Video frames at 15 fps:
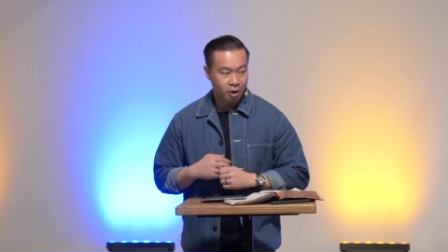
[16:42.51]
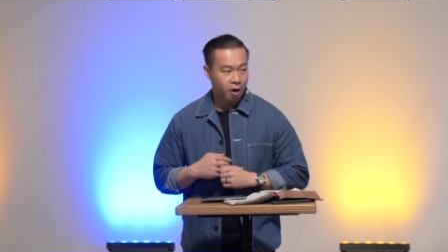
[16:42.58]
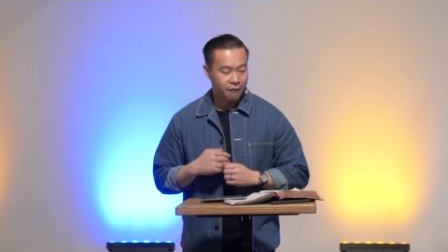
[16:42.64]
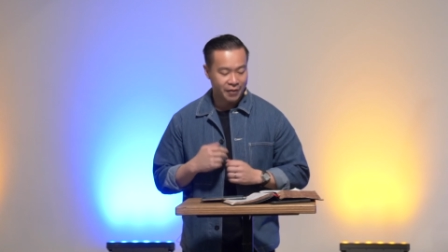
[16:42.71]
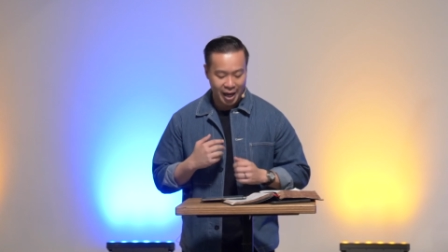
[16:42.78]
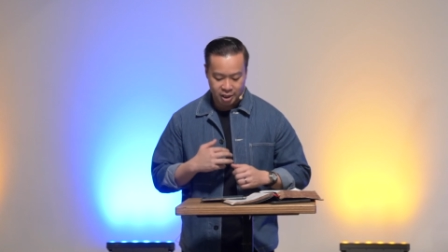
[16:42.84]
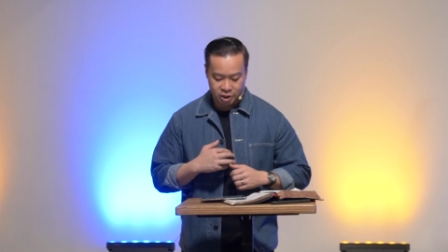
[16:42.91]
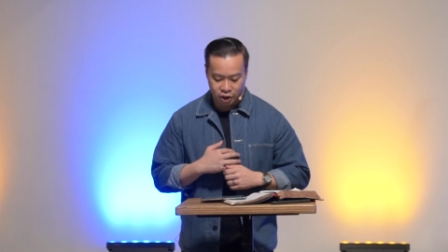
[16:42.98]

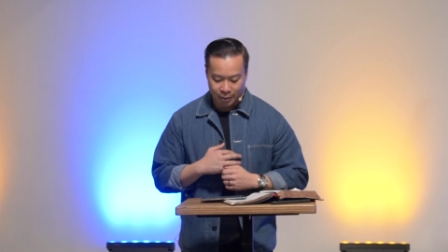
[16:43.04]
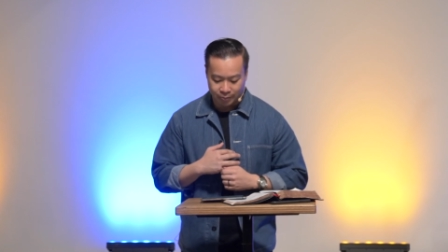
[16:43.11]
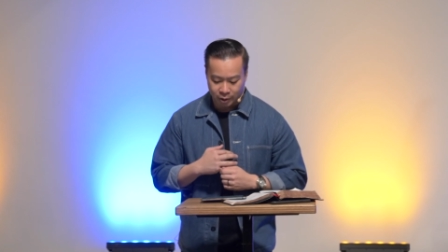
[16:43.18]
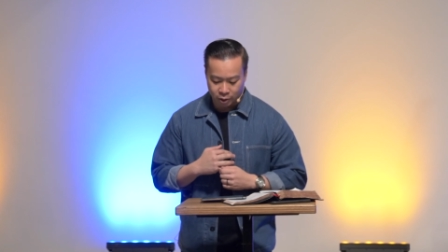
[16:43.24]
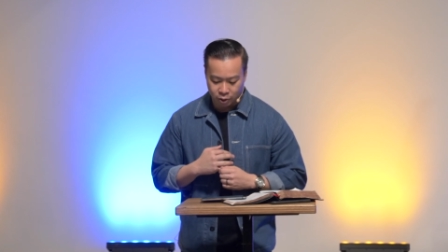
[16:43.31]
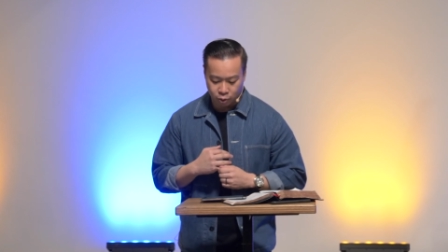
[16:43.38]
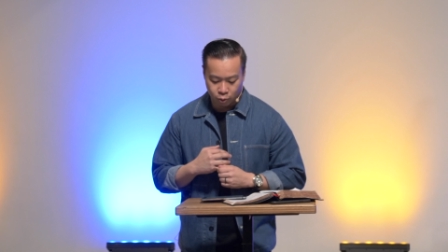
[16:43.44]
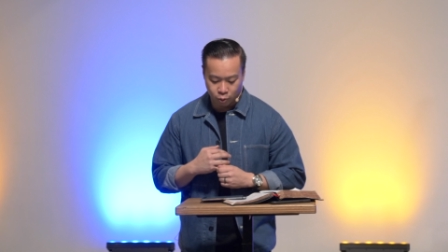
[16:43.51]
of Acts
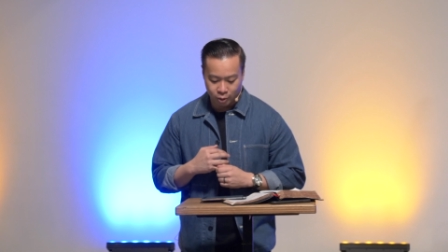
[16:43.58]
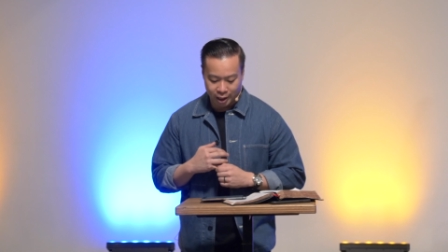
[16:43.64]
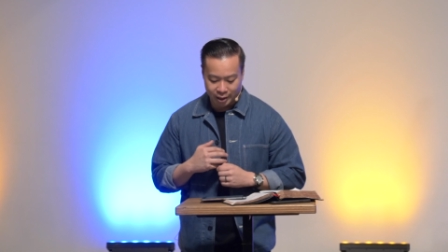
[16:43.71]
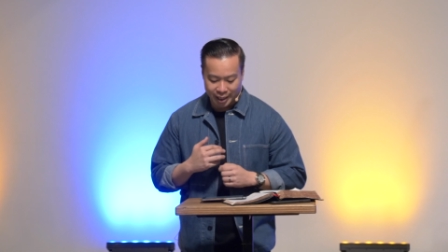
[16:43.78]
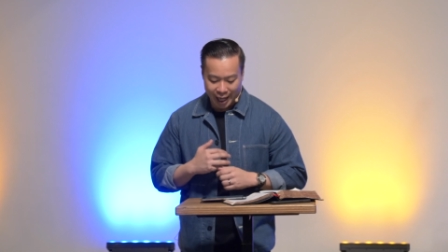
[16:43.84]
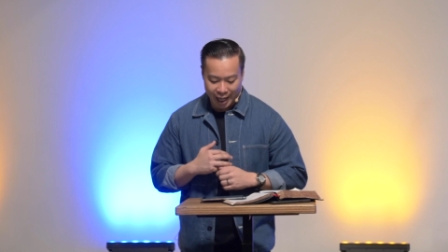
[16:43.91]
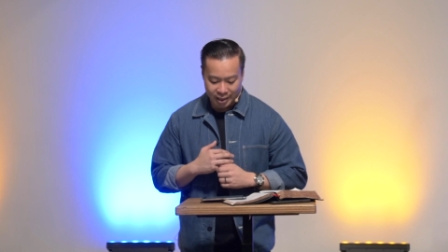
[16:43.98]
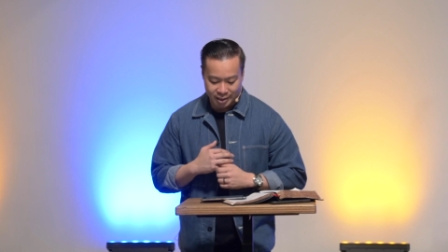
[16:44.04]
chapter 2, the
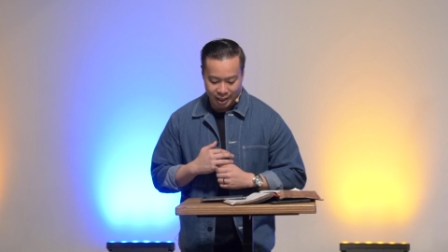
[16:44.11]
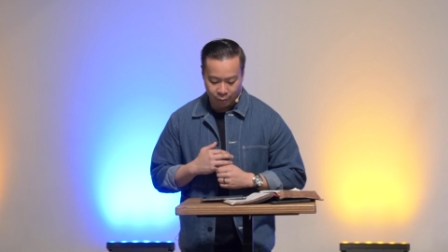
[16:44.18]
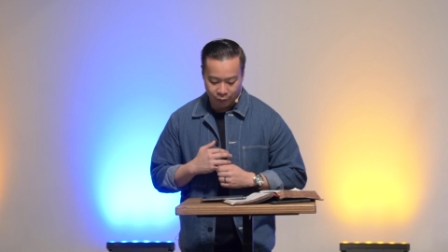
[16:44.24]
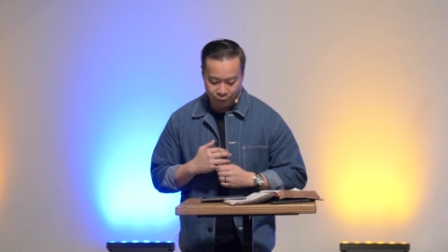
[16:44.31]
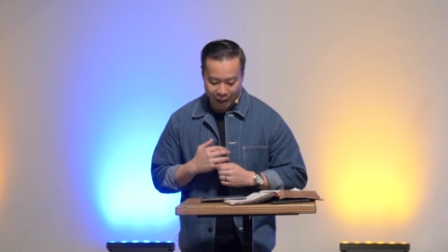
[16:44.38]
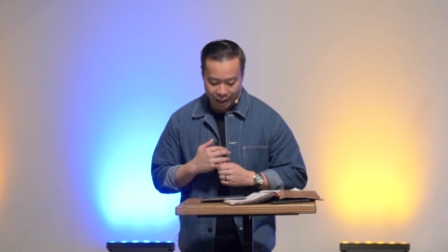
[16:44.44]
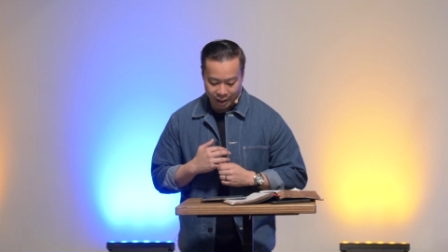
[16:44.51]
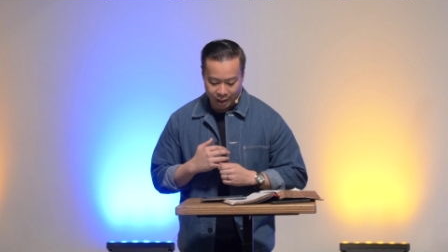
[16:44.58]
text that we
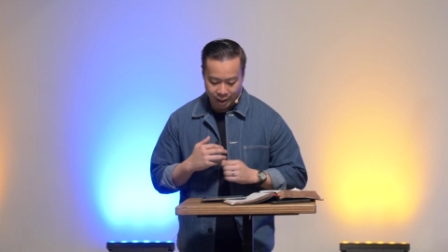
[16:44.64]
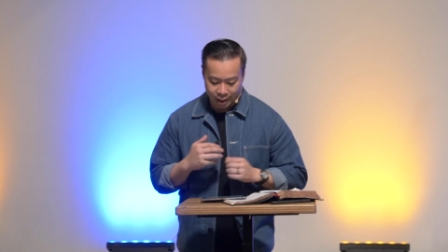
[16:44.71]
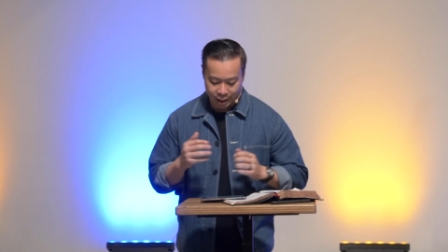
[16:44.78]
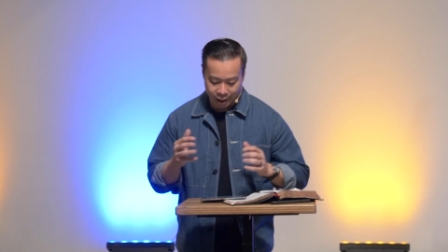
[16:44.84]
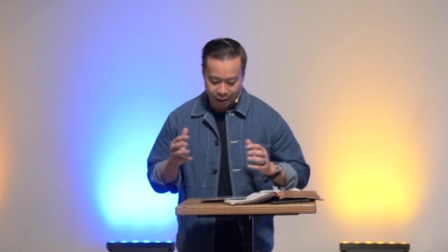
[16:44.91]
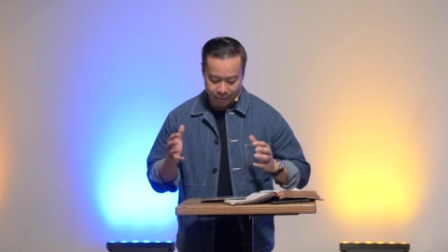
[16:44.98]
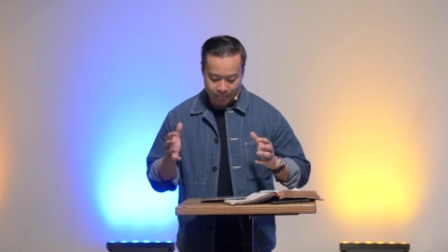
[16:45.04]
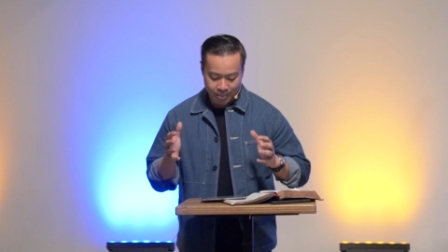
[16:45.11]
read
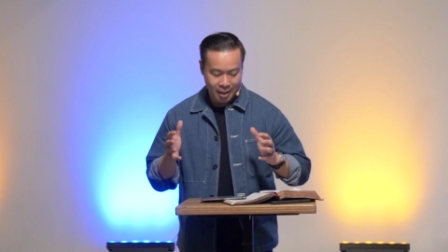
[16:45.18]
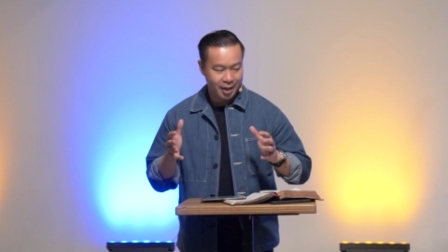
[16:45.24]
earlier,